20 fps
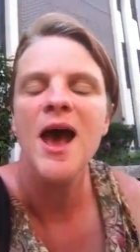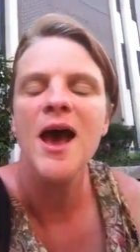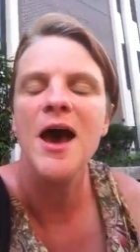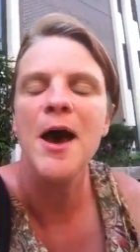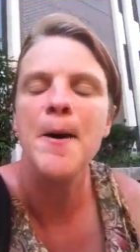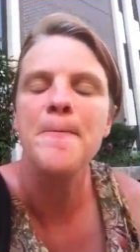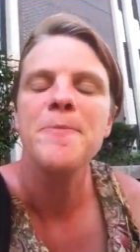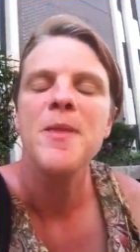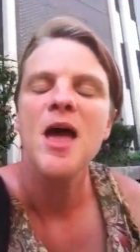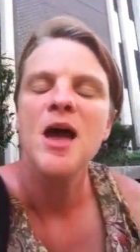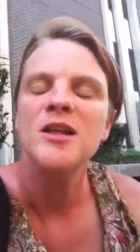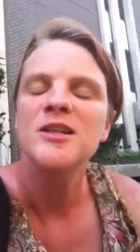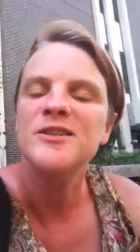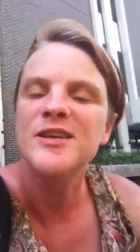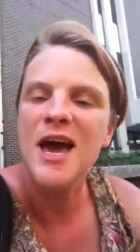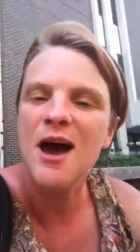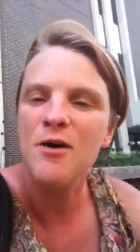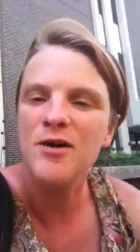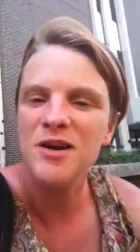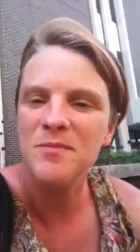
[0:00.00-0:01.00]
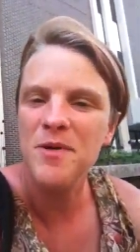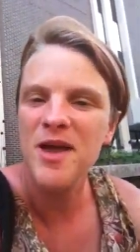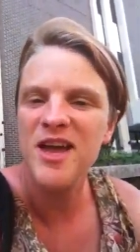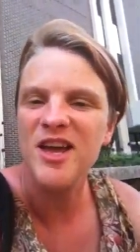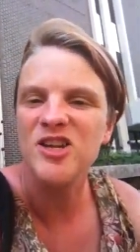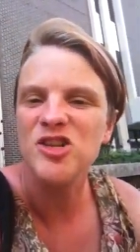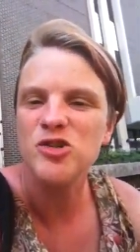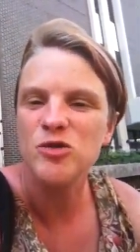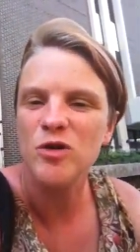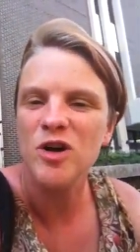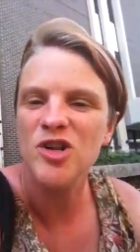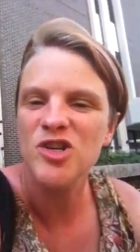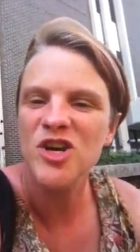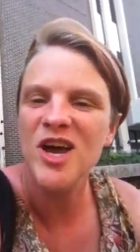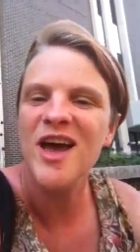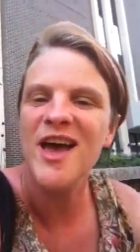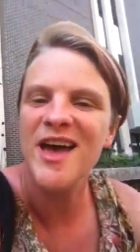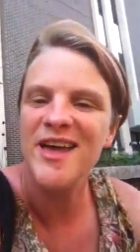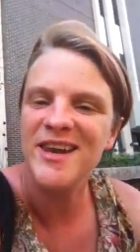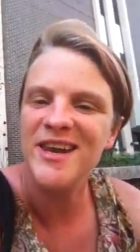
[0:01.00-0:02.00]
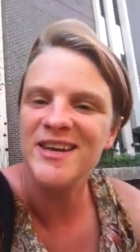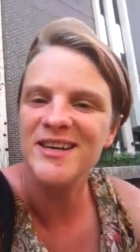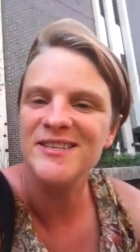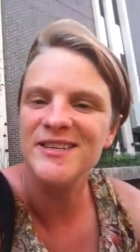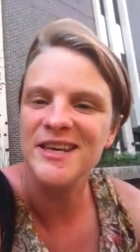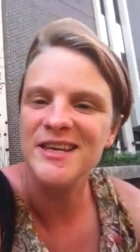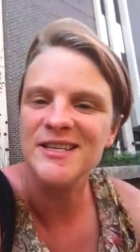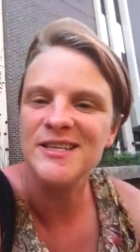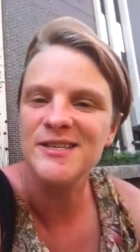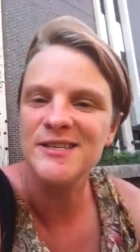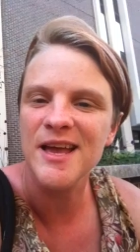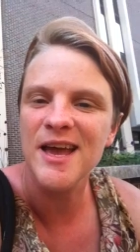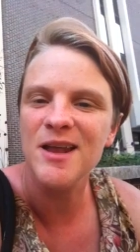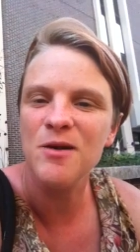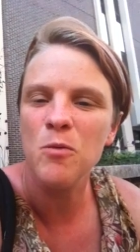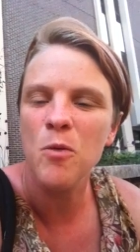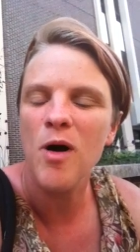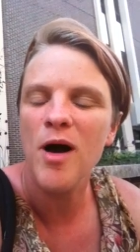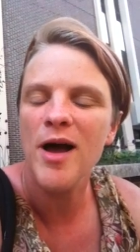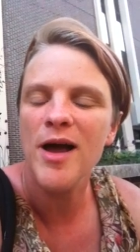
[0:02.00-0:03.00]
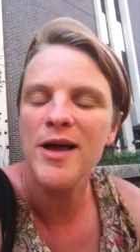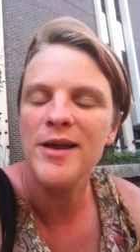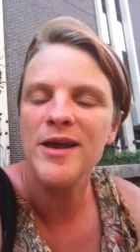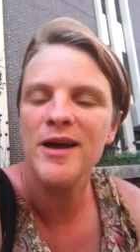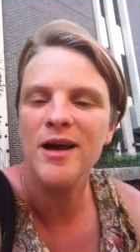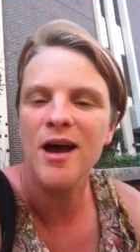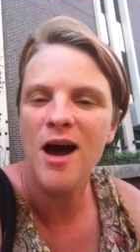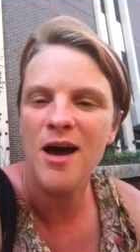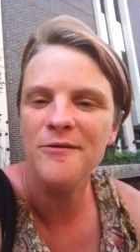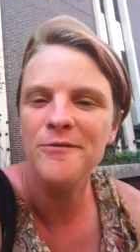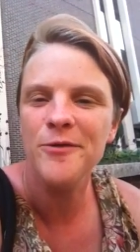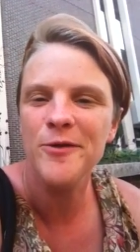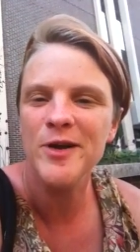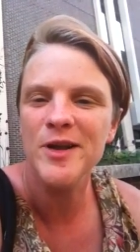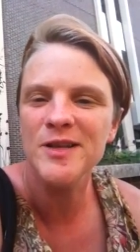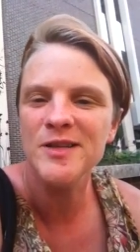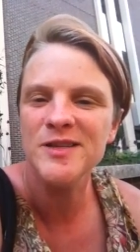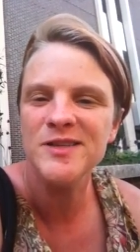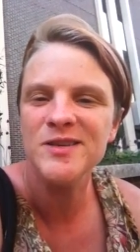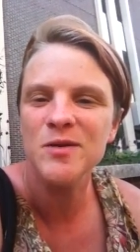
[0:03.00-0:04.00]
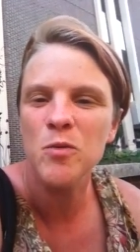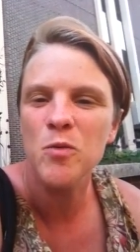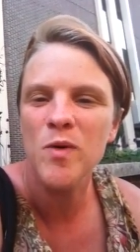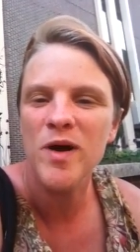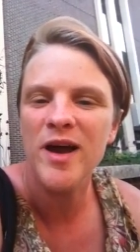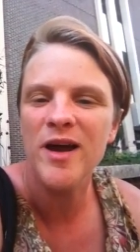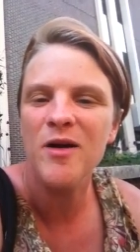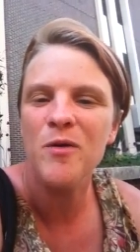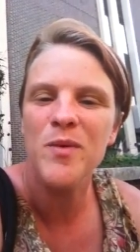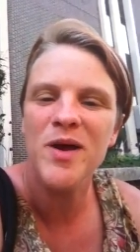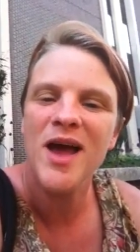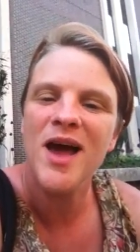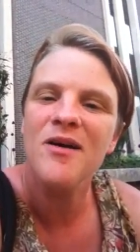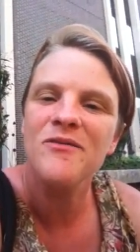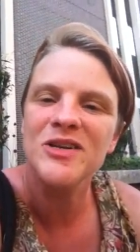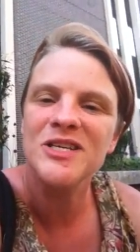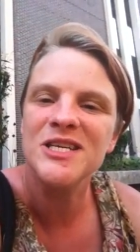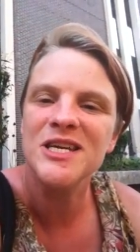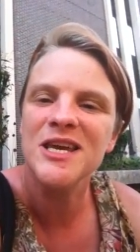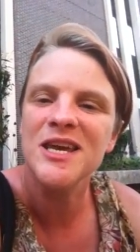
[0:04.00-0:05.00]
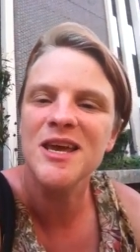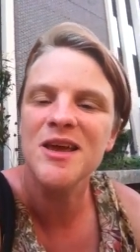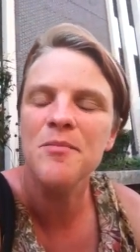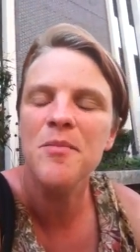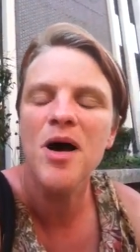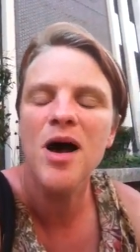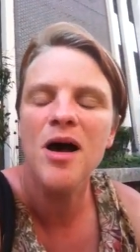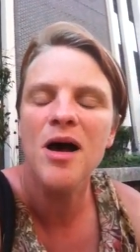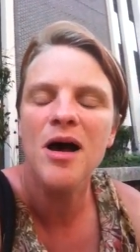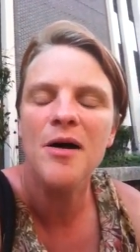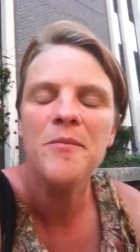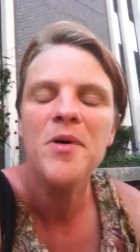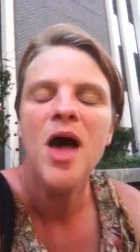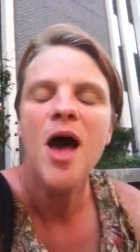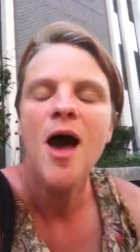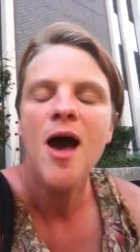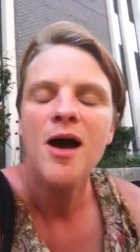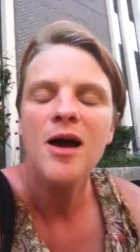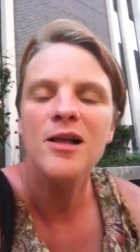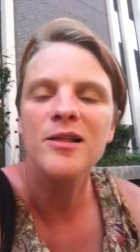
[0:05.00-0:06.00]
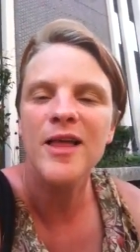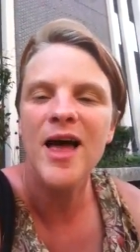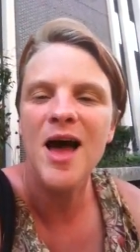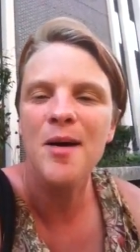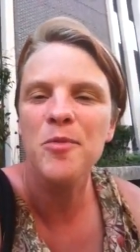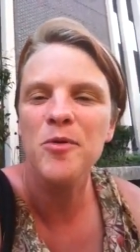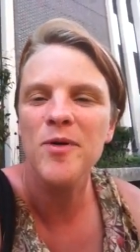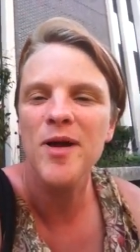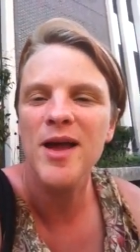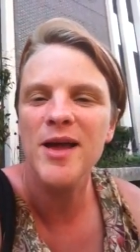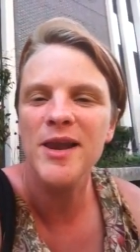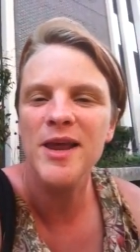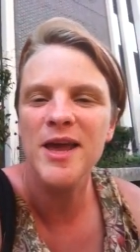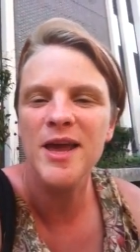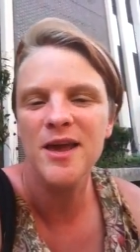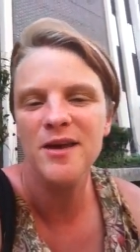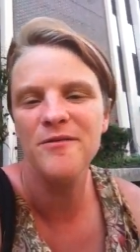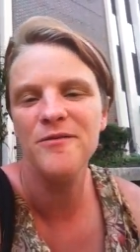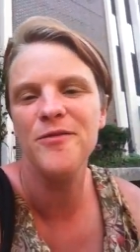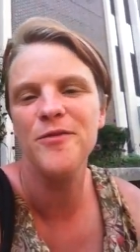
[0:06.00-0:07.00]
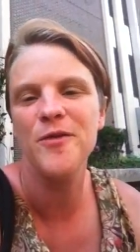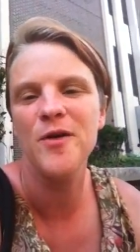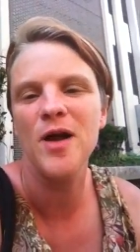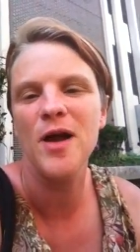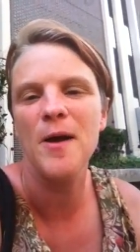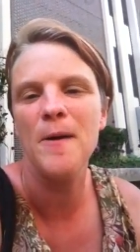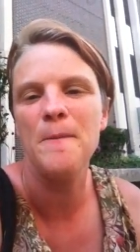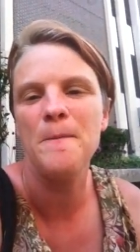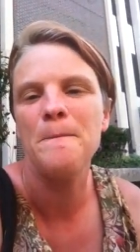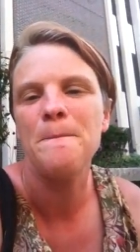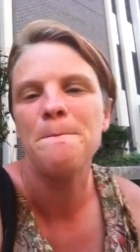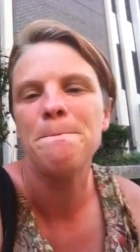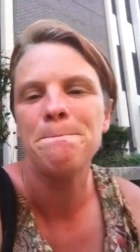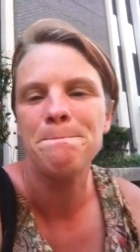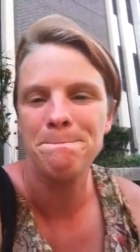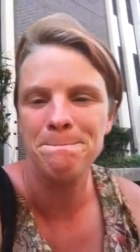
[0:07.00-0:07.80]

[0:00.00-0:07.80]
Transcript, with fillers: uh, down in Macon, Georgia, and it is a statewide conference where we have a team uh, collaborating from